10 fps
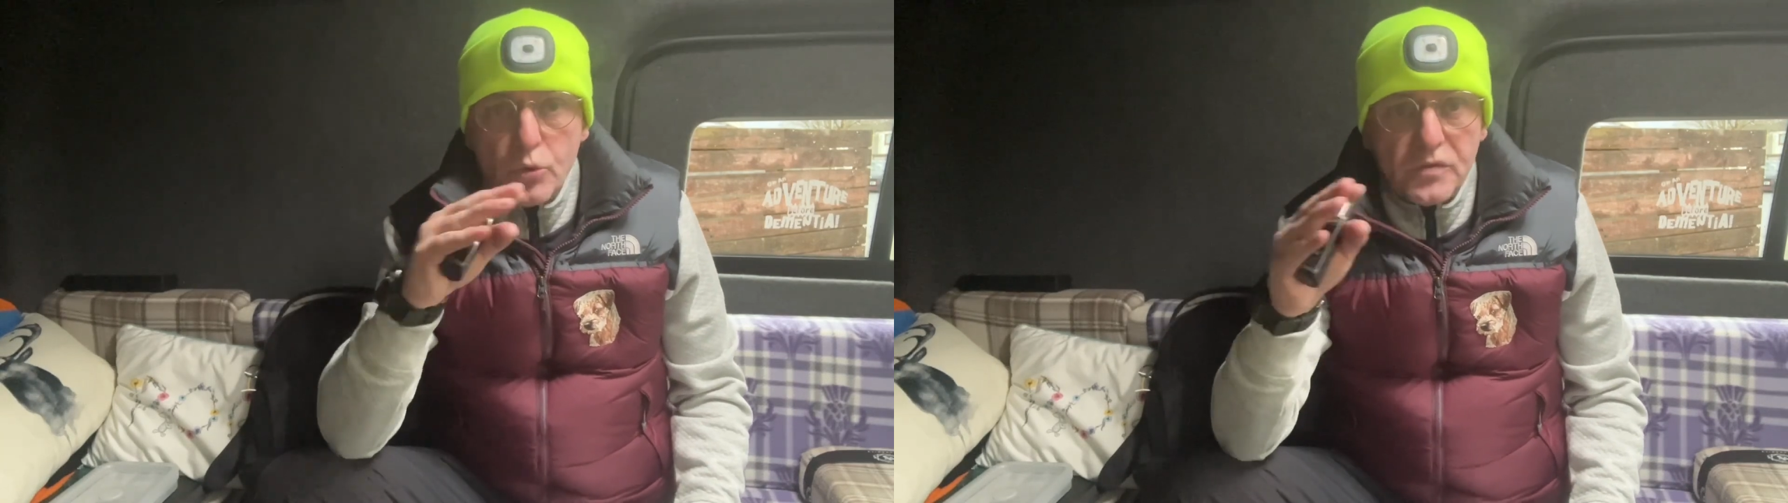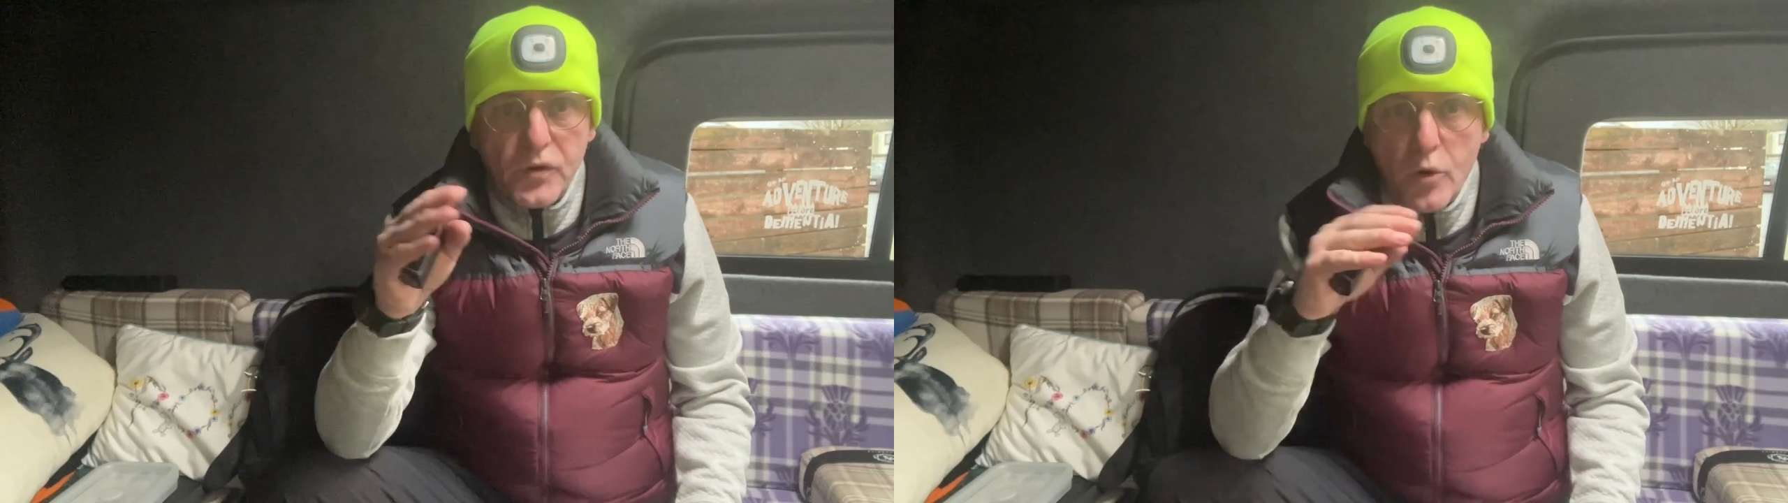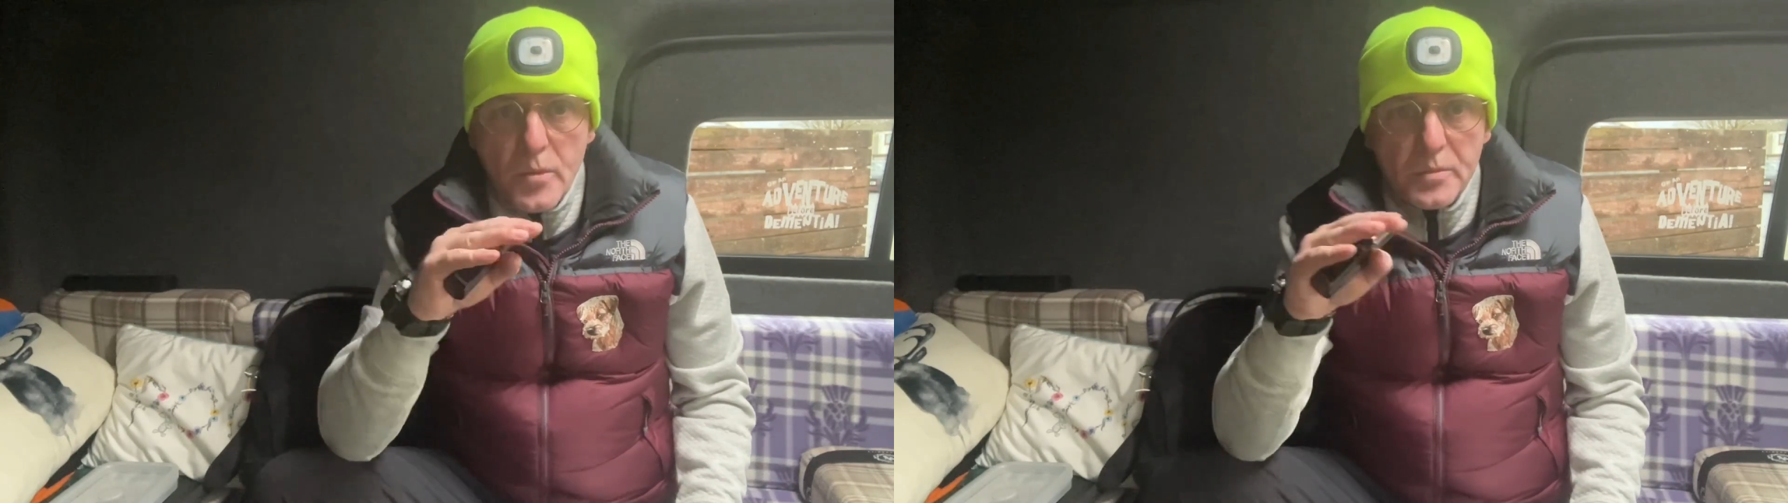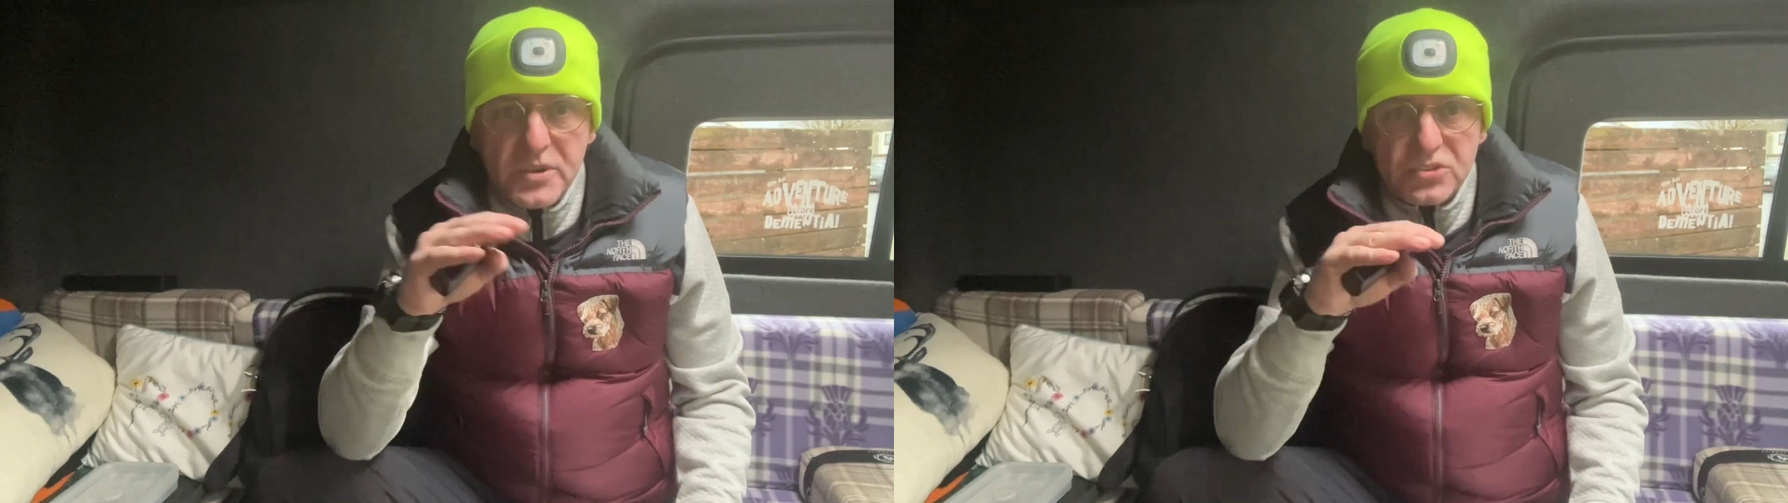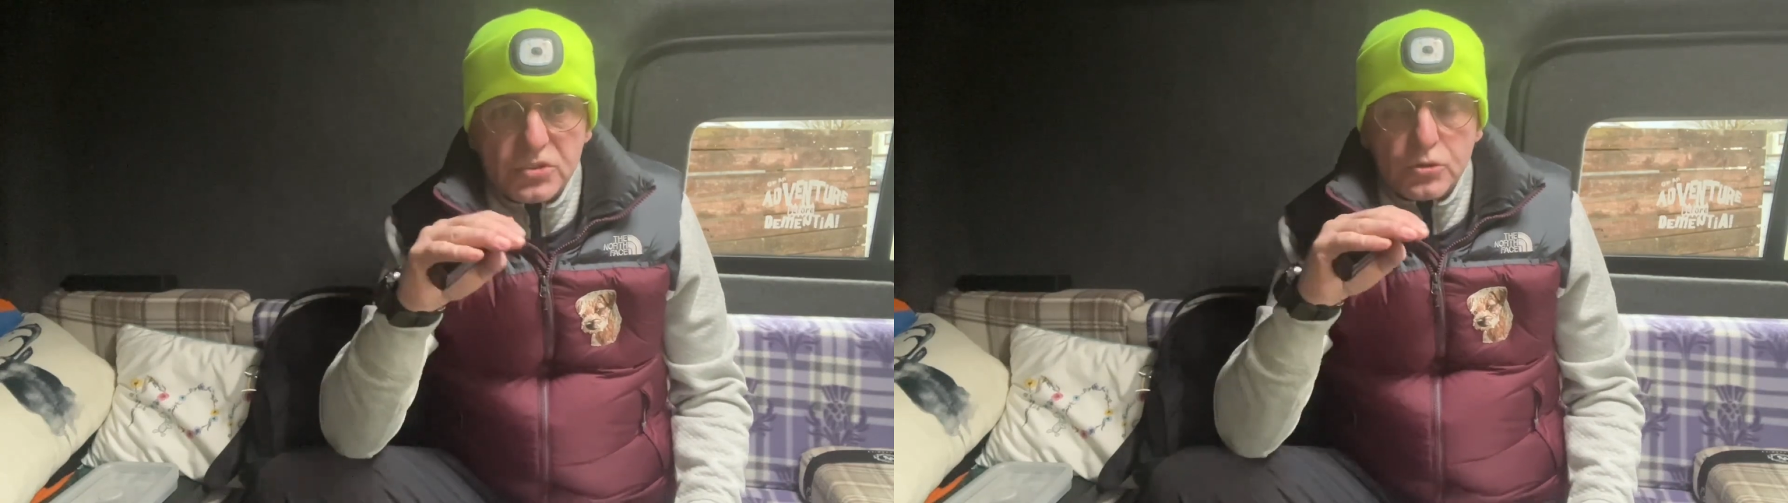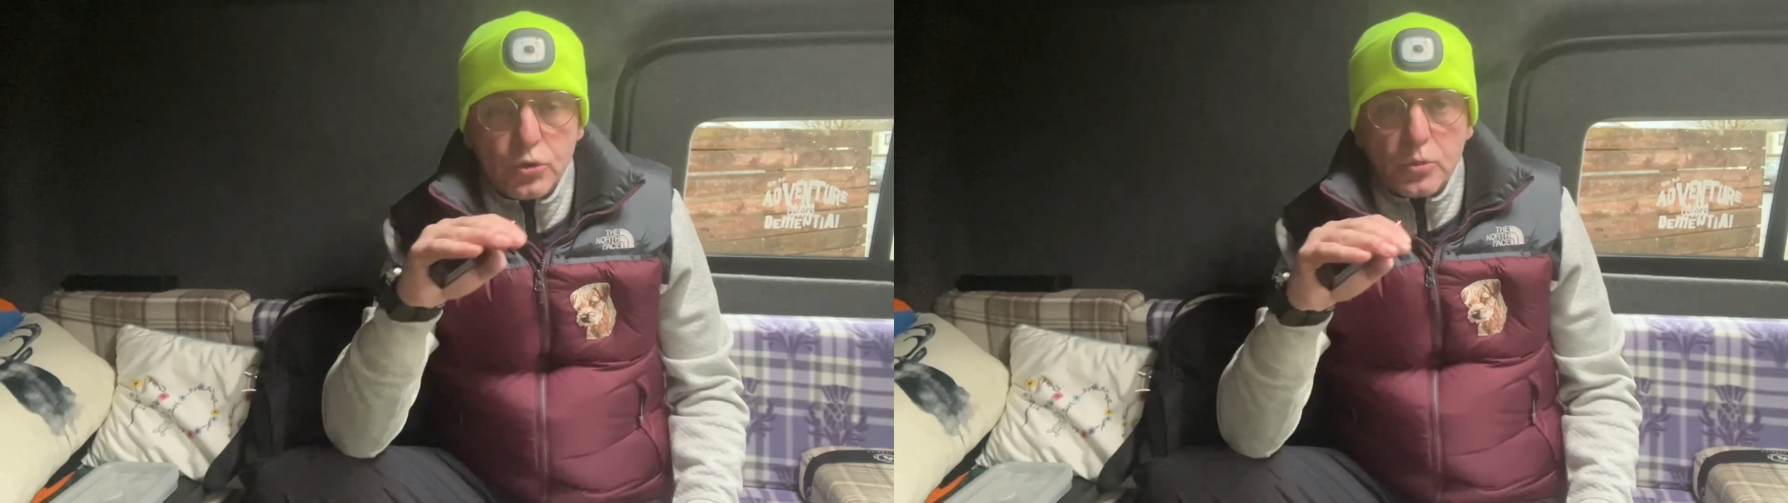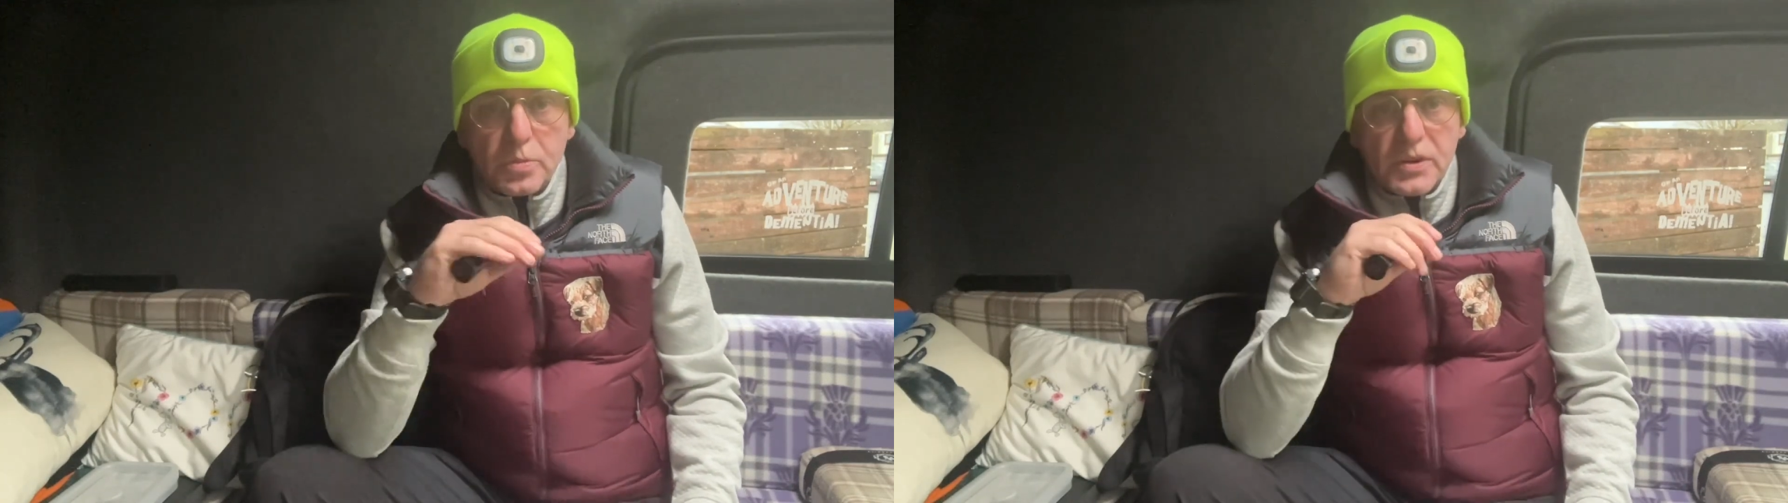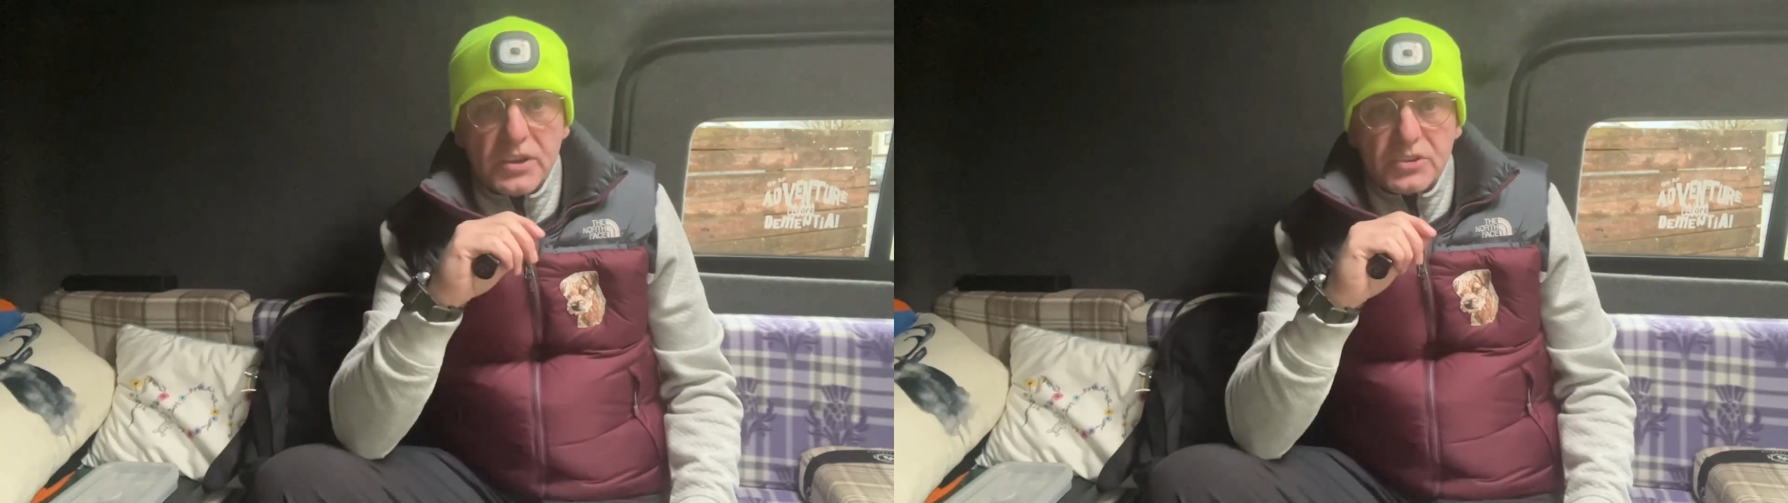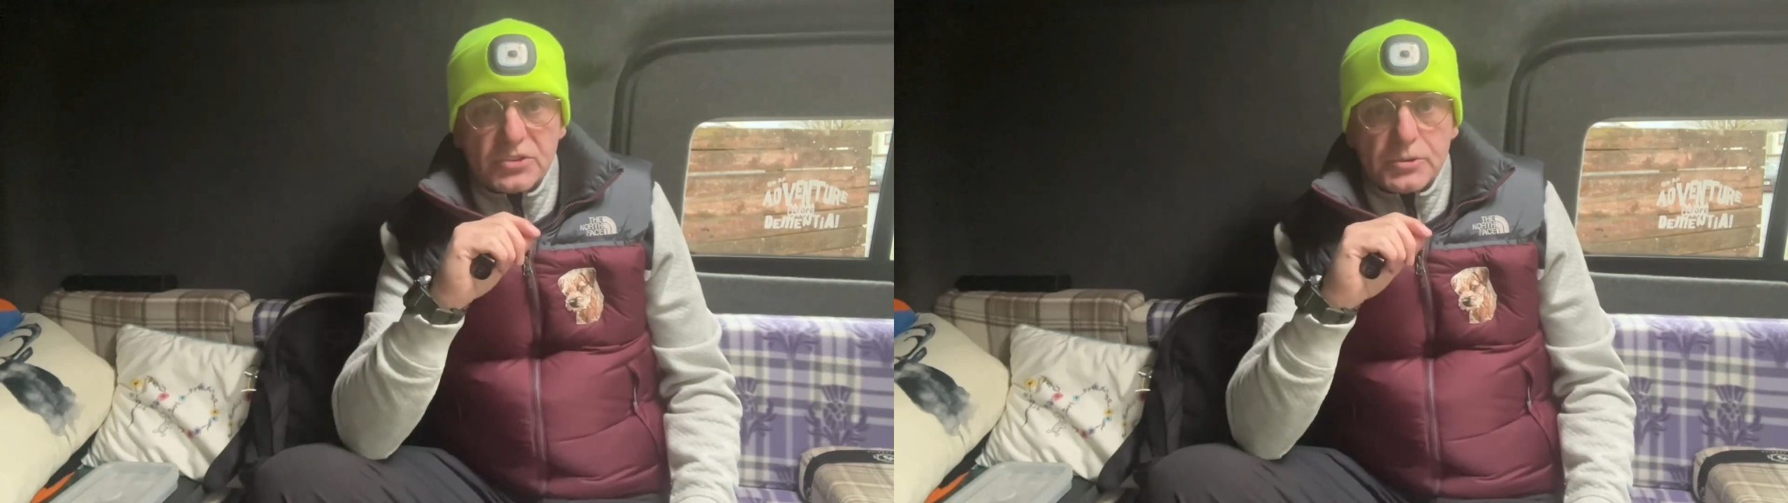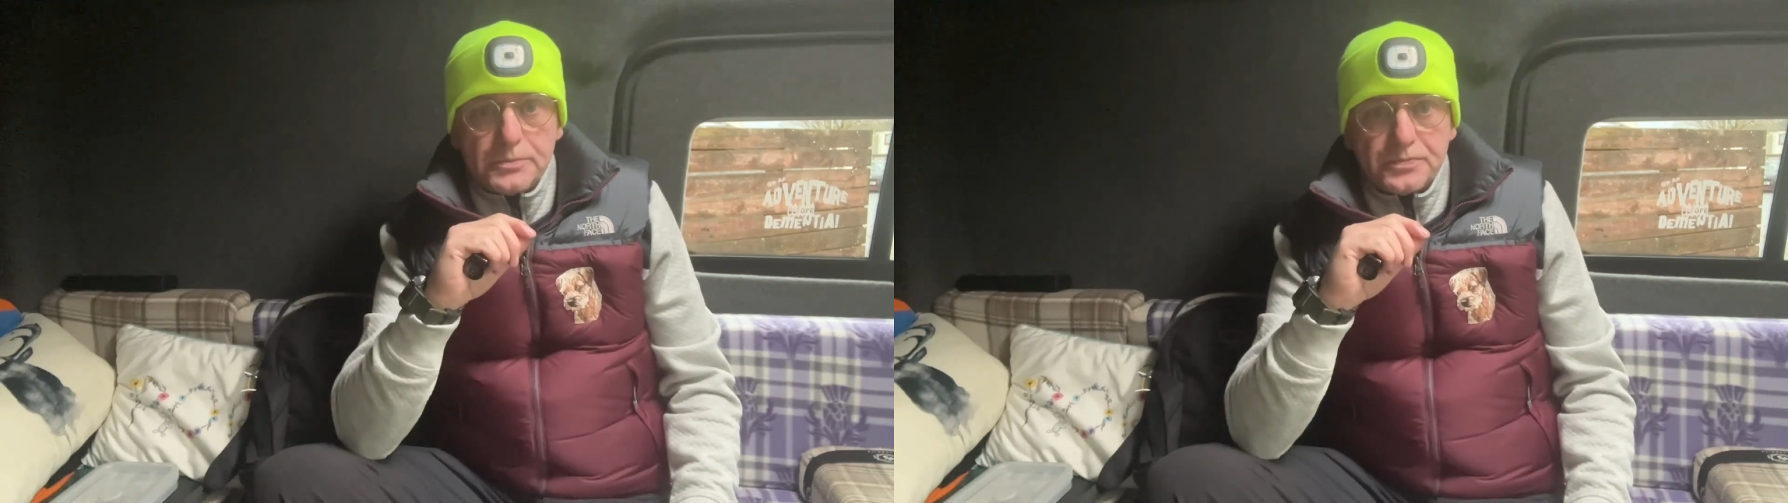form of beasting took place.